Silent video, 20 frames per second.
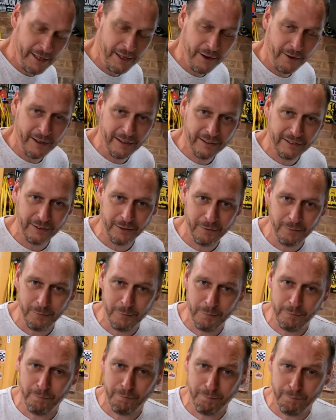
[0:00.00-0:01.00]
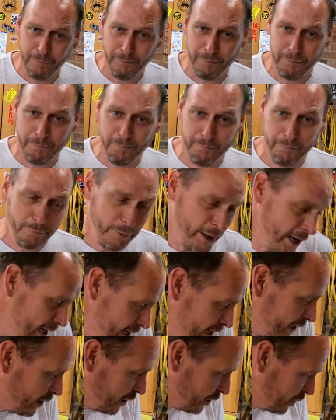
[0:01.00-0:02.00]
nice,
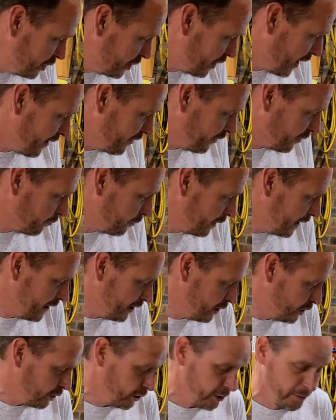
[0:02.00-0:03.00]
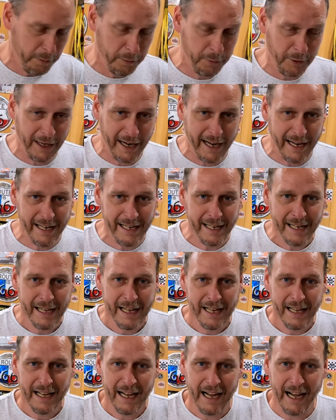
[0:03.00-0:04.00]
really good show. It was a really enjoyable day.
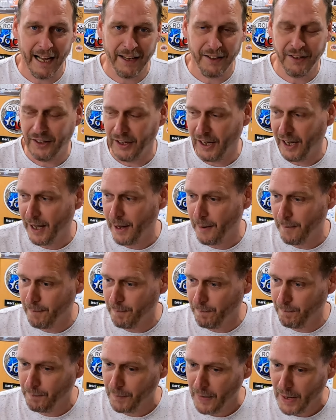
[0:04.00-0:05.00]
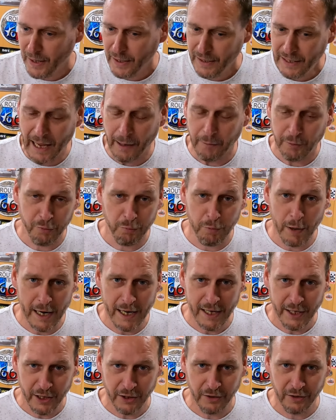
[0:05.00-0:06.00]
And yeah, it was
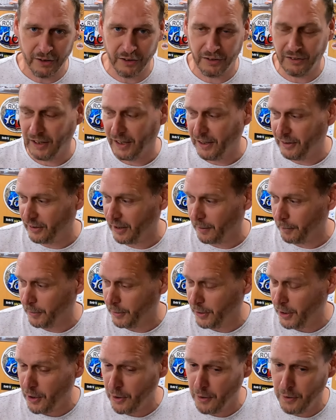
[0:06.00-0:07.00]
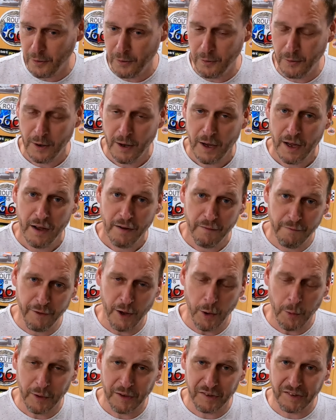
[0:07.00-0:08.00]
really good to see some of you
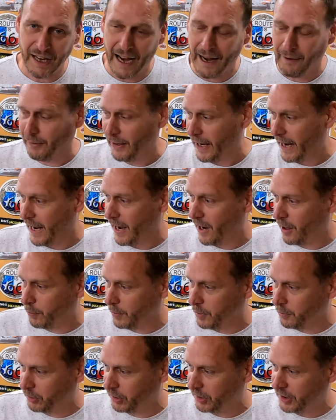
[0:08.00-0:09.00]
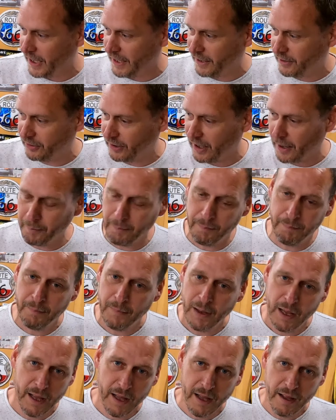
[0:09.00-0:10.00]
viewers down there. I will stick
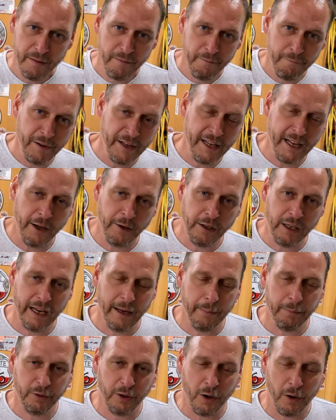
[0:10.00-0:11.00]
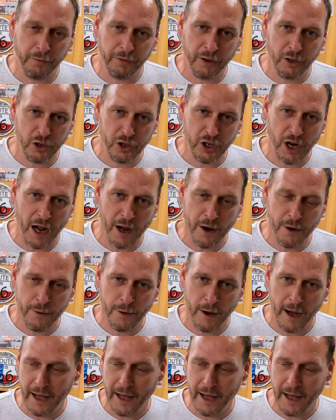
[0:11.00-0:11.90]
some video clips of the show